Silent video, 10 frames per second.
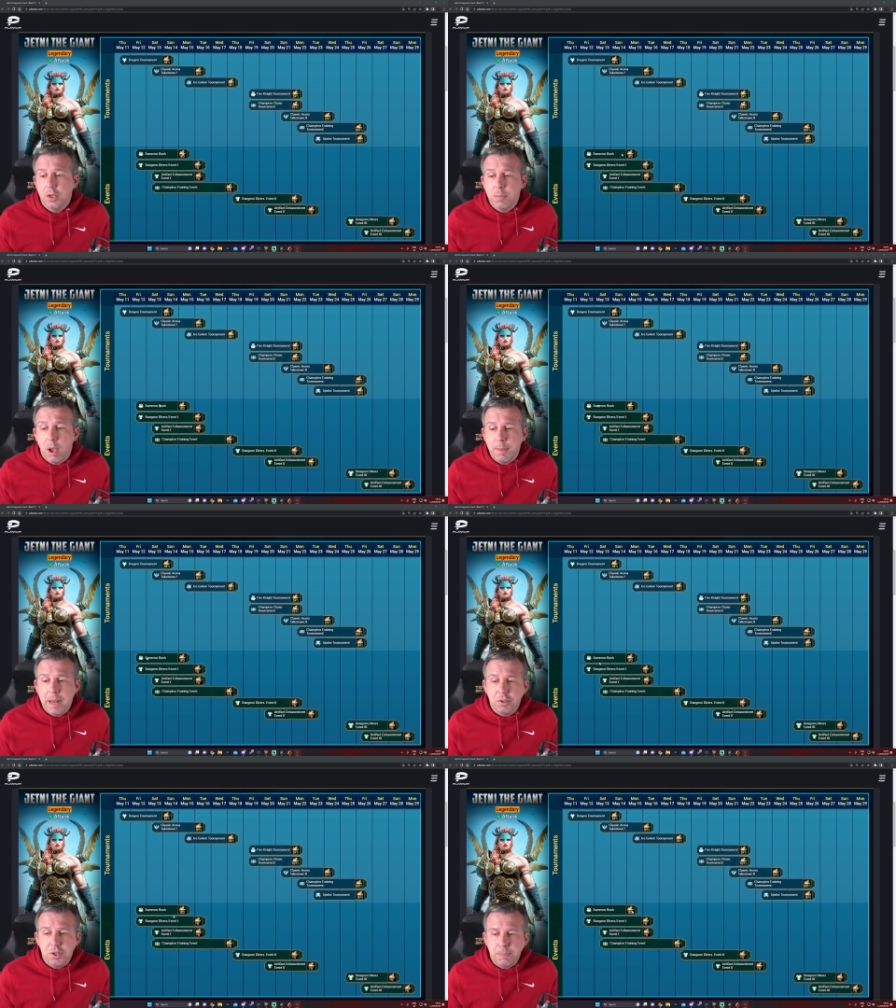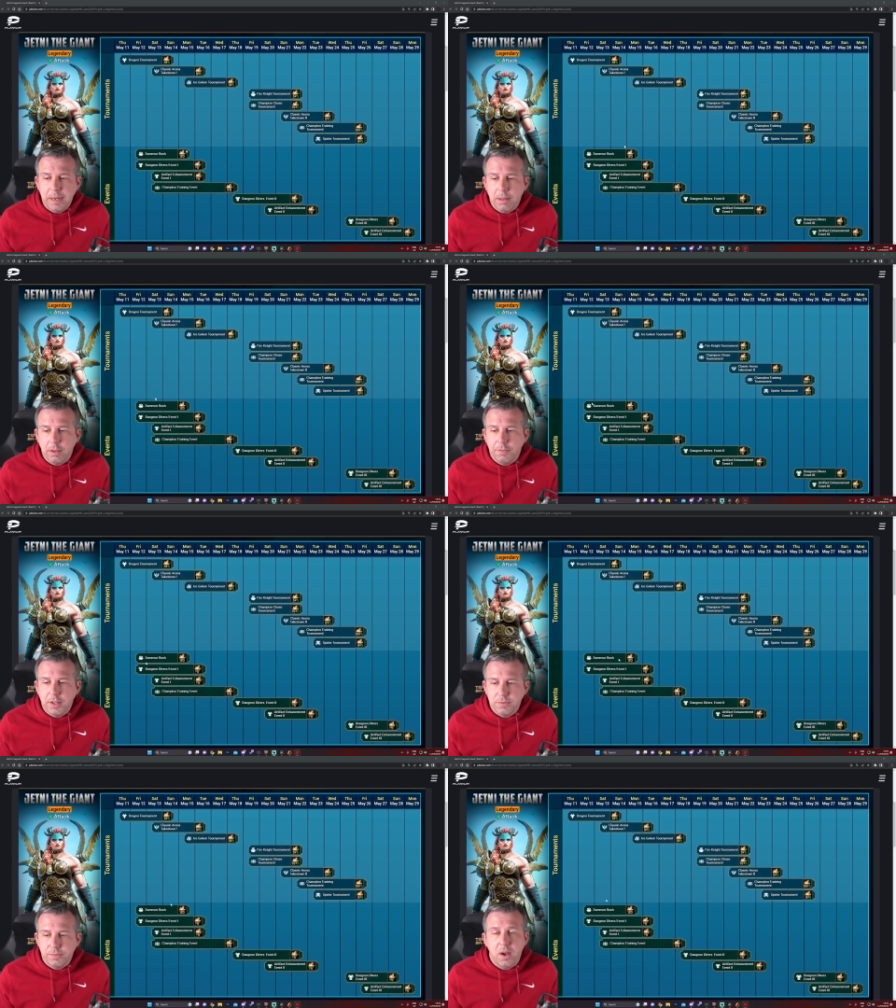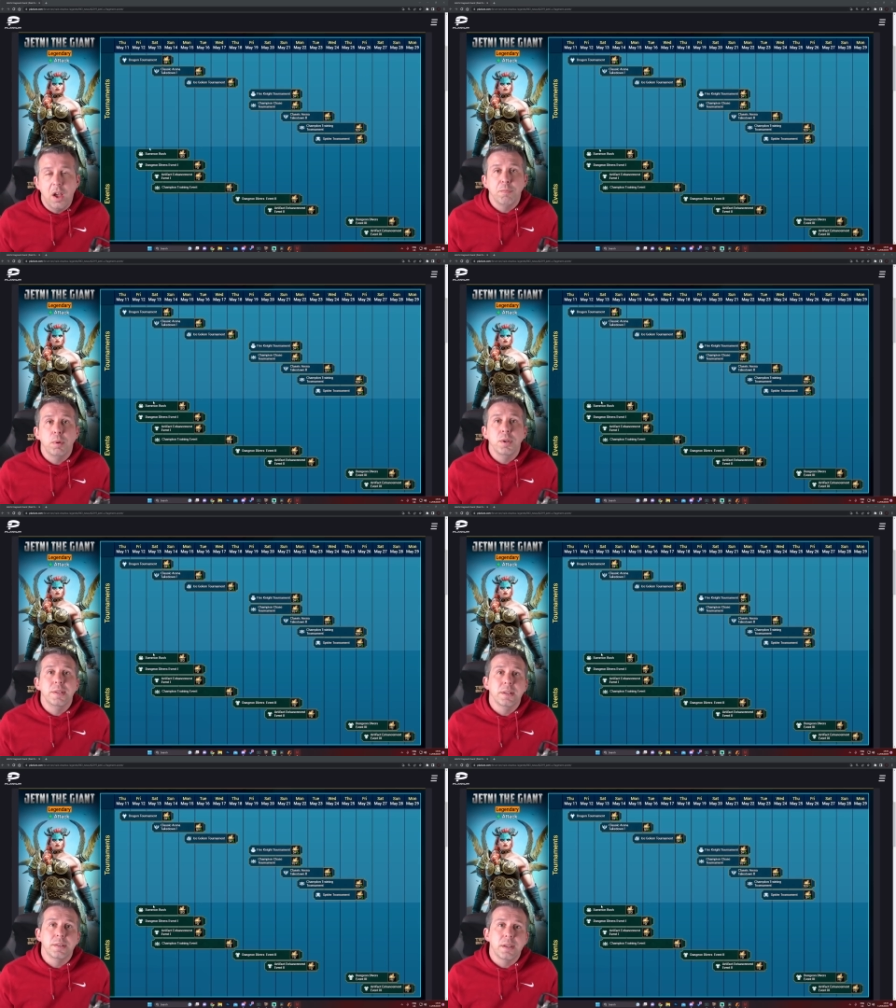You might be able to just pick up the first five points in a